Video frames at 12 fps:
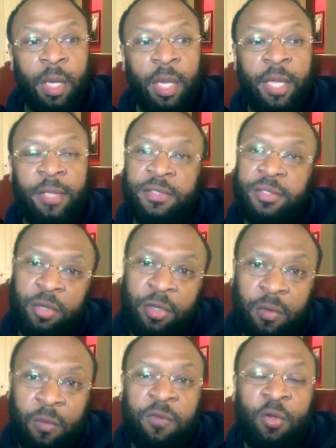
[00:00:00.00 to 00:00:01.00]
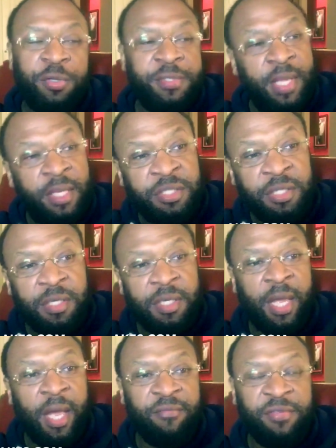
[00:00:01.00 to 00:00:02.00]
And so, you know, of course, that shut
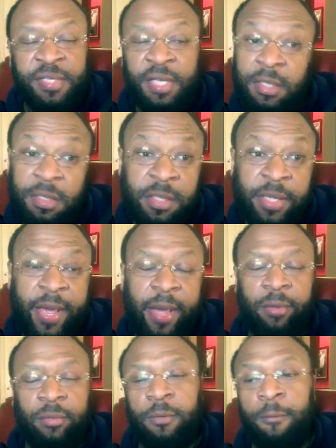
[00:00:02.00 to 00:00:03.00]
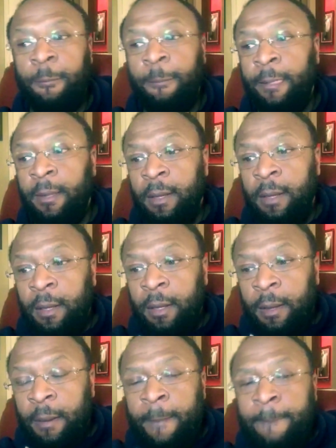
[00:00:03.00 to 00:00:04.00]
the conversation down.
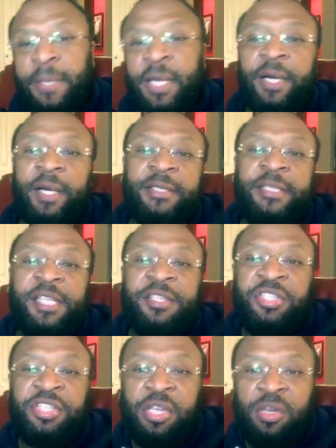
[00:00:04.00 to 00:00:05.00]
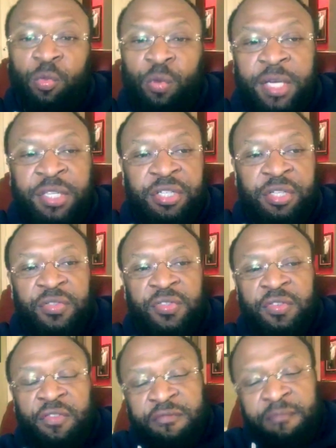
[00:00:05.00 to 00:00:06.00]
Because it's
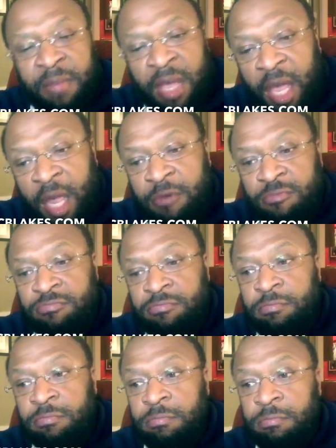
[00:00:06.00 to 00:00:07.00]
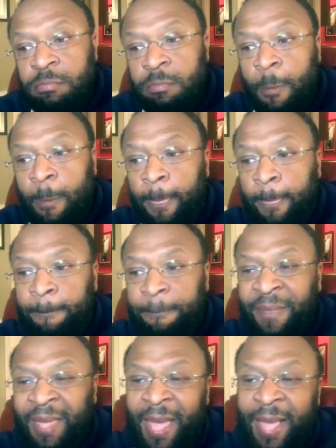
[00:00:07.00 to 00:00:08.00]
generations of men
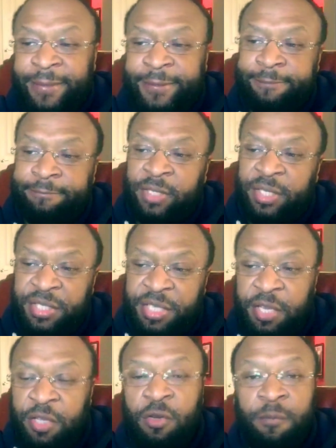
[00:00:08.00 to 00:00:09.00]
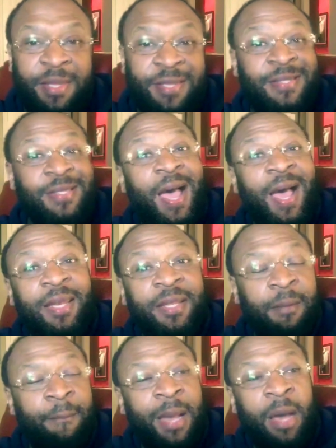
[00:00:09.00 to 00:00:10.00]
that continue to be
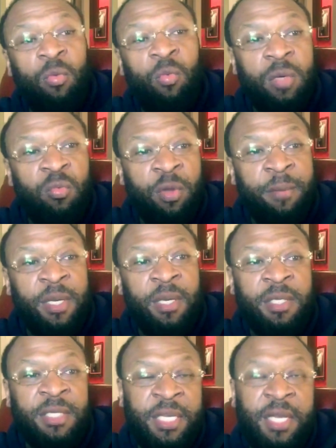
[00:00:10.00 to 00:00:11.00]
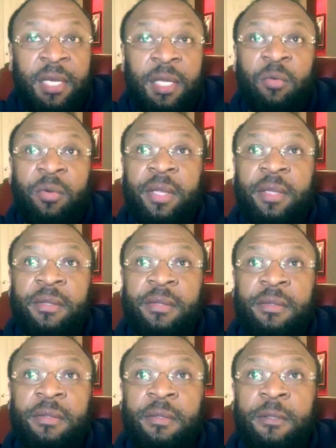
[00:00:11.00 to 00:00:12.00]
silent about what women are dealing with